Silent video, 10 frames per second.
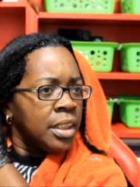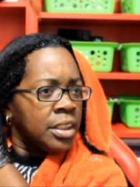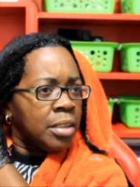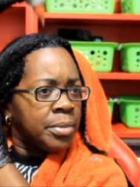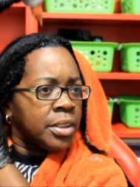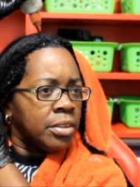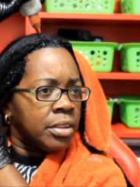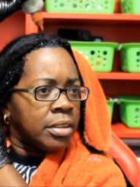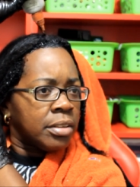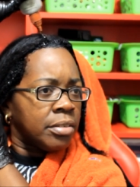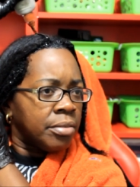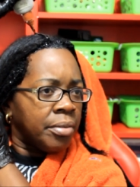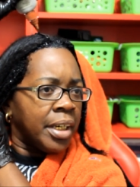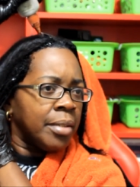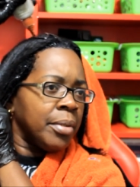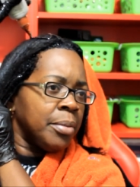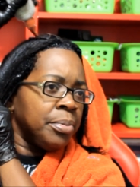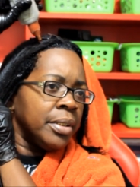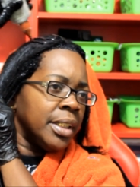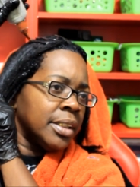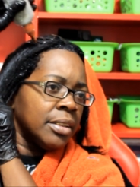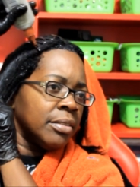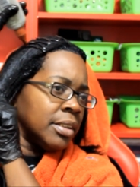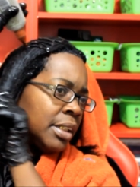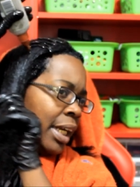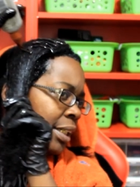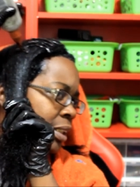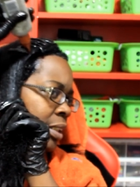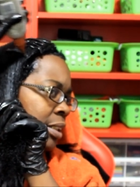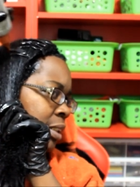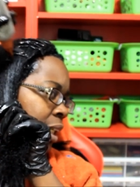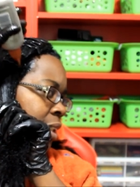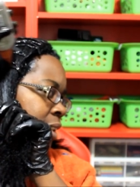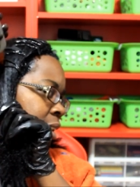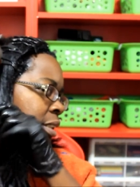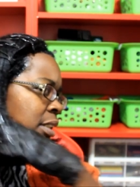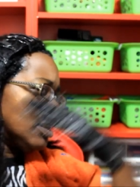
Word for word: So I'm just going to randomly put this on here like this. Y'all see?